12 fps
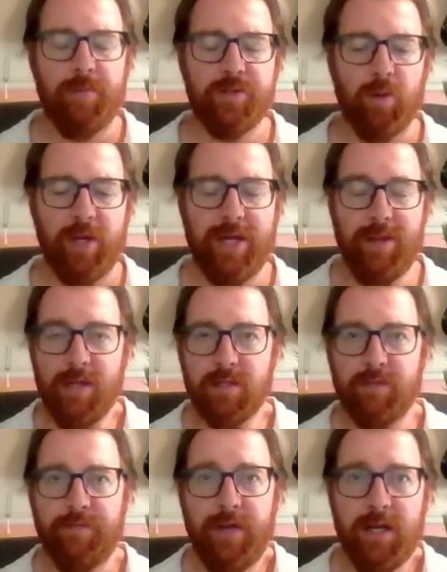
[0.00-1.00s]
So in
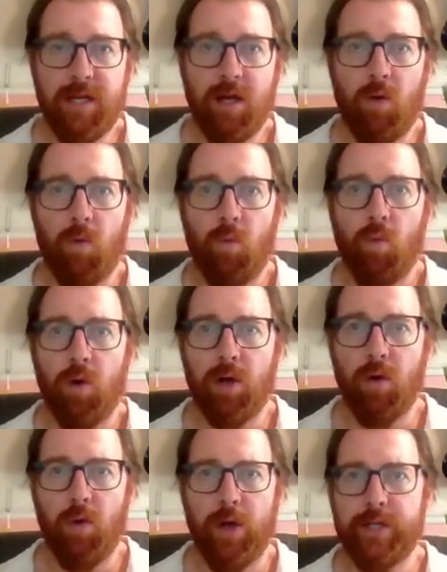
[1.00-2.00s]
this video, we're
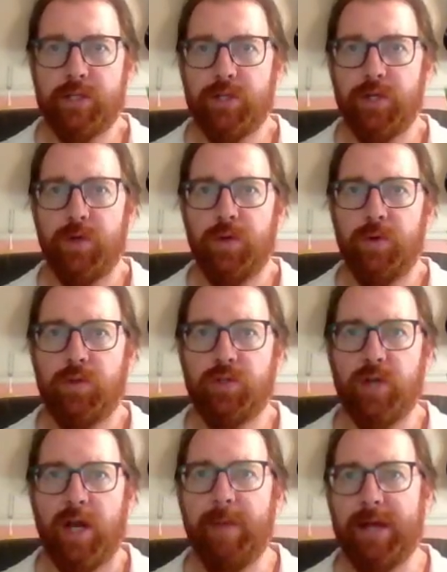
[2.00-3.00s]
going to
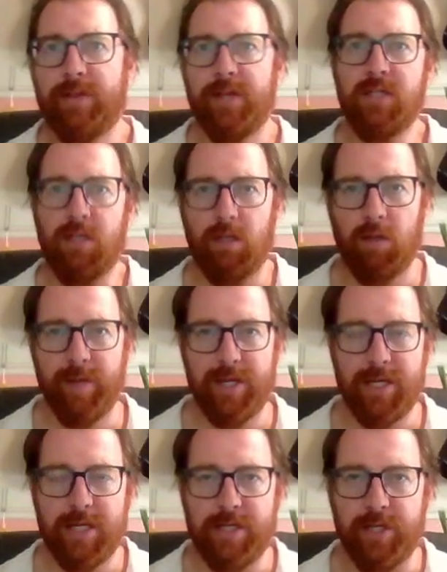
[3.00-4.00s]
try to make things a little
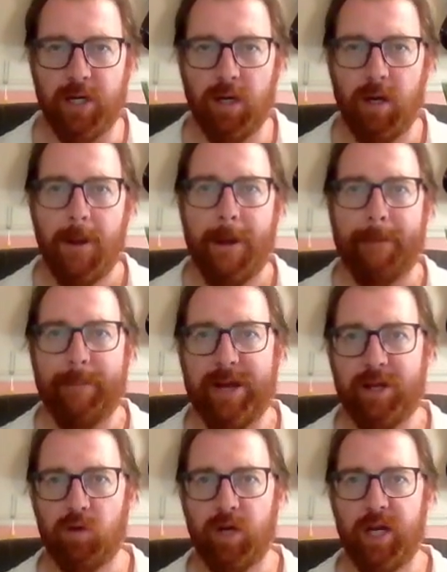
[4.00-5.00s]
bit easier
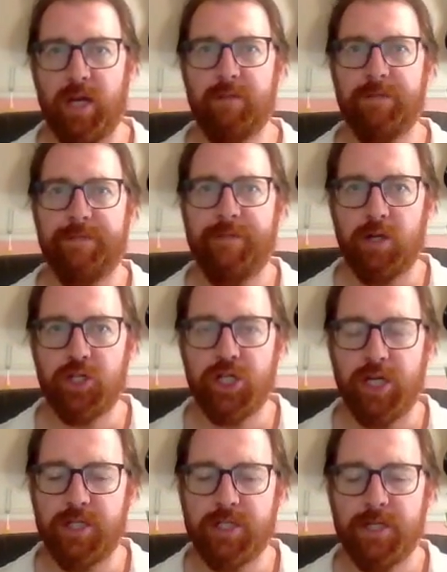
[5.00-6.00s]
by creating
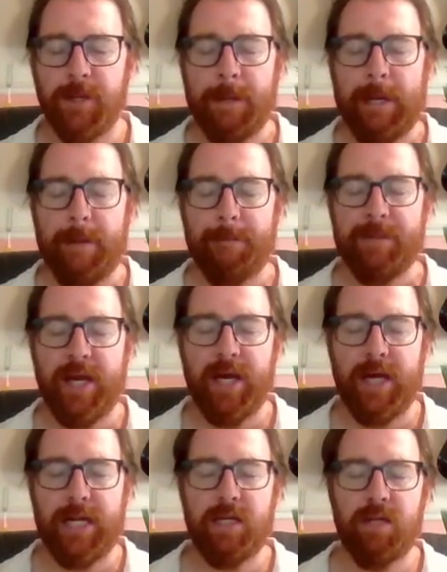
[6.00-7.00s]
functions.
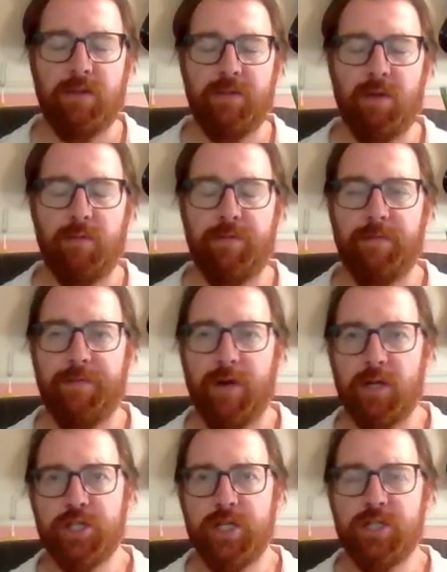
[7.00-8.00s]
And the
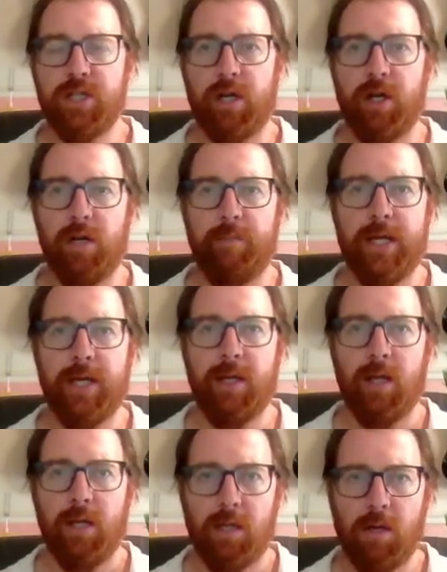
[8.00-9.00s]
functions are going to
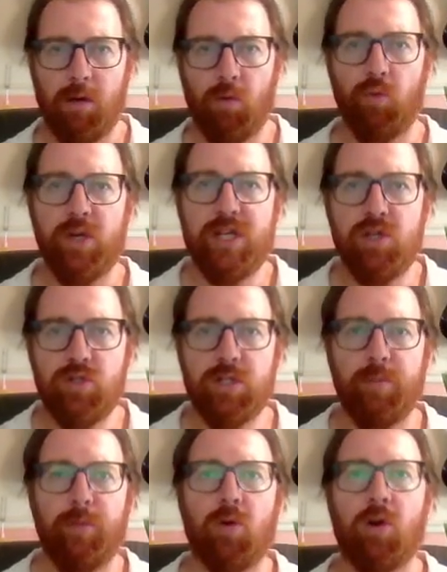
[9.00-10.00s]
be little
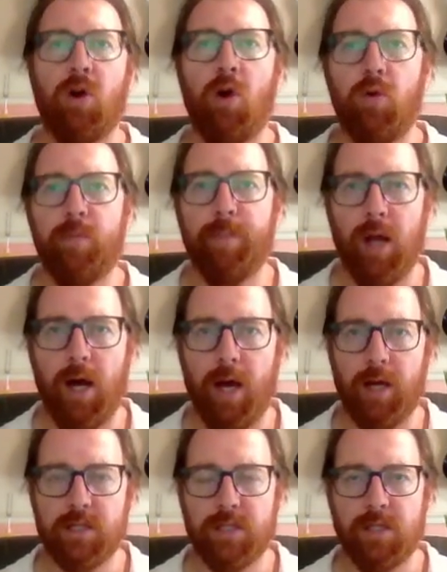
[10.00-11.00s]
reusable code
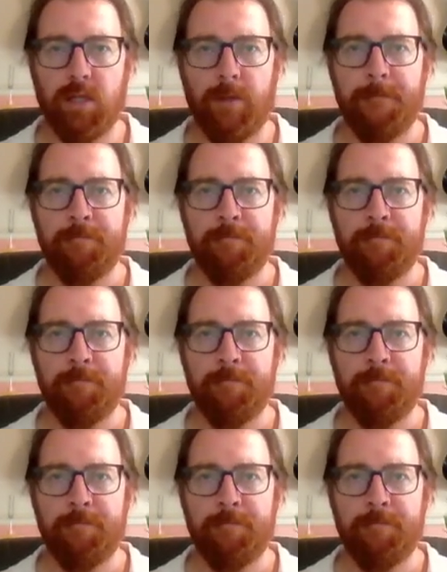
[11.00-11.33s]
blocks